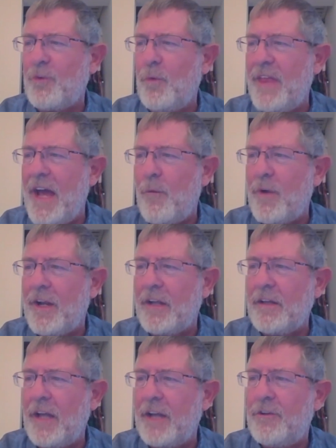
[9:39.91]
And with that, what
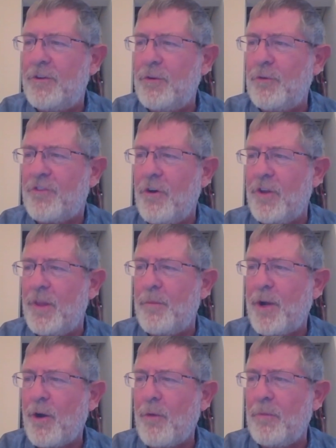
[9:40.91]
I'd like to do is go to the
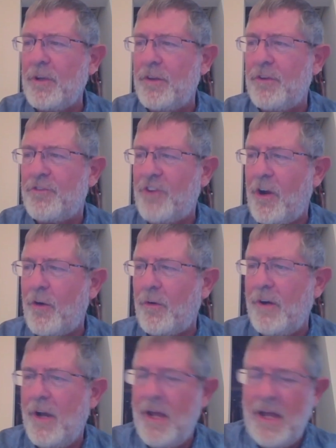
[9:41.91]
parable of the
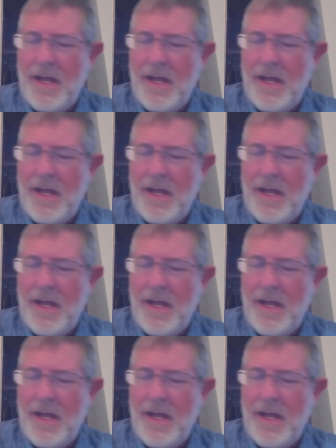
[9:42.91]
sower